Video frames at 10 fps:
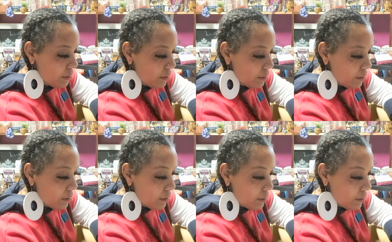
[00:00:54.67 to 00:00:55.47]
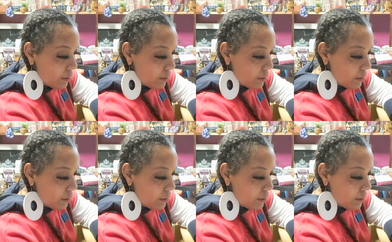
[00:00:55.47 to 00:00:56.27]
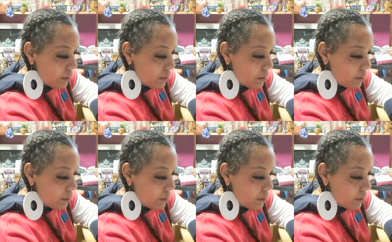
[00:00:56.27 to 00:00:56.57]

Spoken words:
Nothing is said.